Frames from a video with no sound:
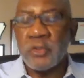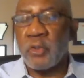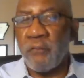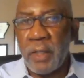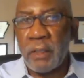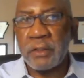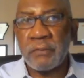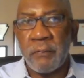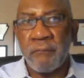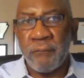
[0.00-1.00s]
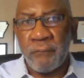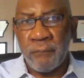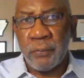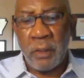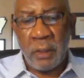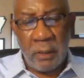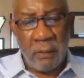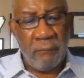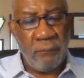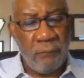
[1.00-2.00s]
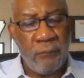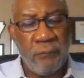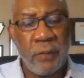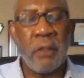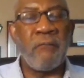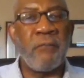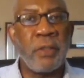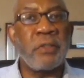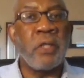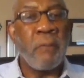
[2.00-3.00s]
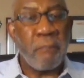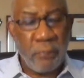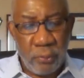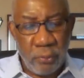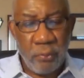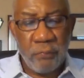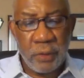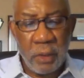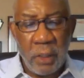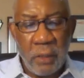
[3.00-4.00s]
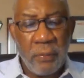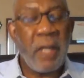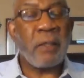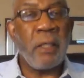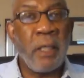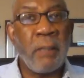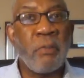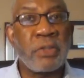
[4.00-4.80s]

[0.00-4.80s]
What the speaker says: Surveillance uh, video footage proved that claim